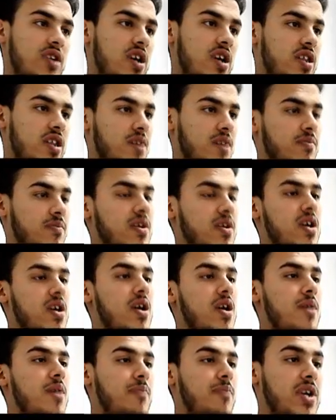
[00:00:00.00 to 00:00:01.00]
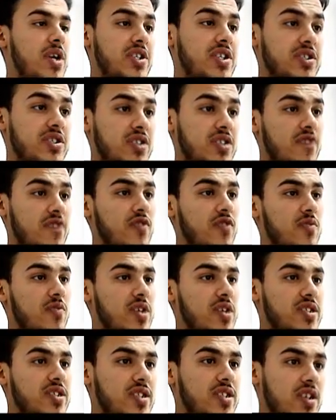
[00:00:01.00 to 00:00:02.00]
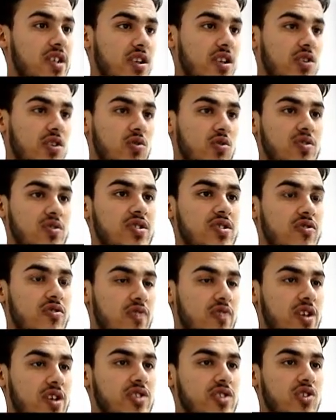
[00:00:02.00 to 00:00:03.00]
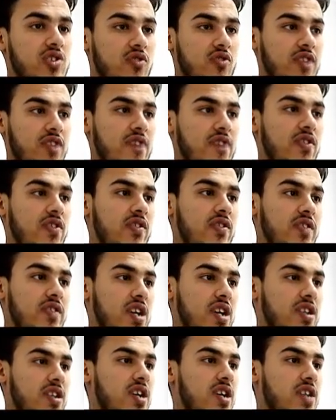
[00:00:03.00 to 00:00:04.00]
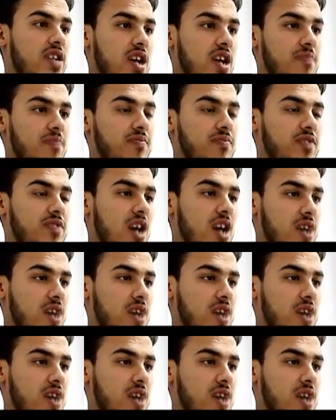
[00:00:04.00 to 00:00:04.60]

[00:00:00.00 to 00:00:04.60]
or how to take them. Patient information includes a range of different data